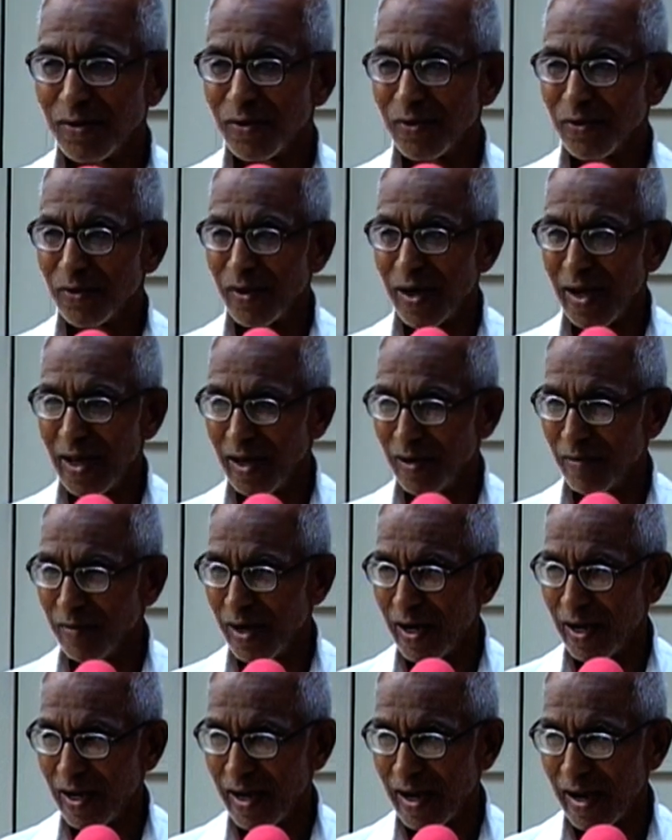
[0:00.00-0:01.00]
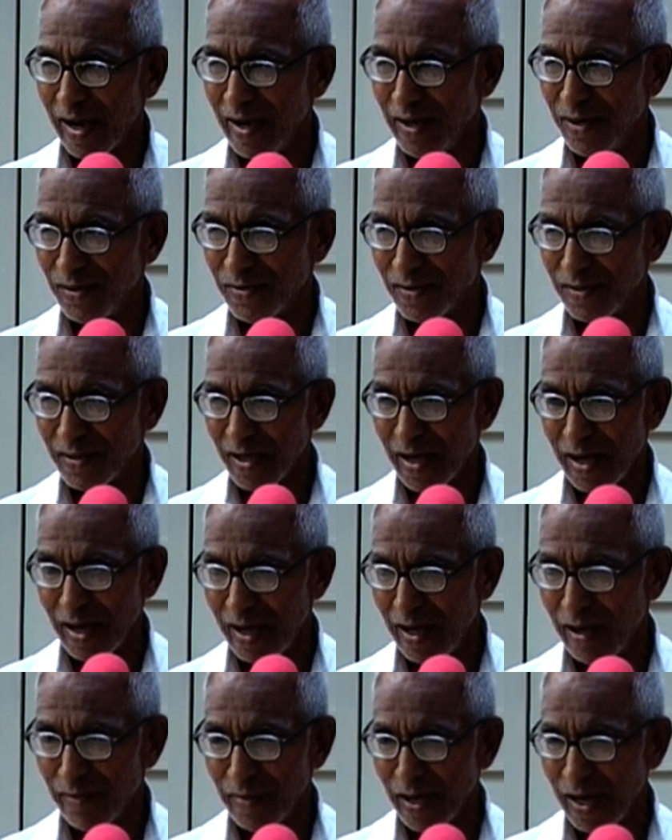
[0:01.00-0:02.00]
Why am
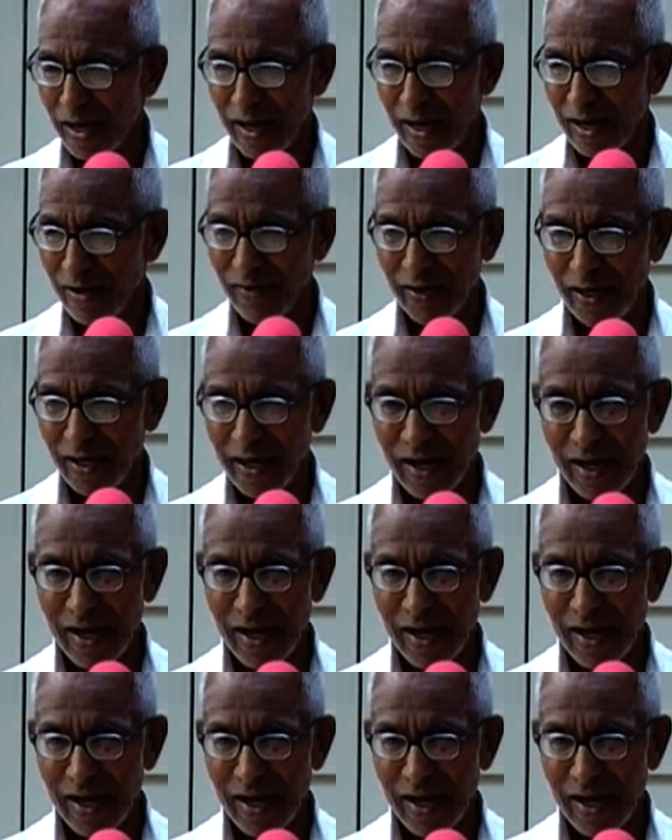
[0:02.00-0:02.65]
I having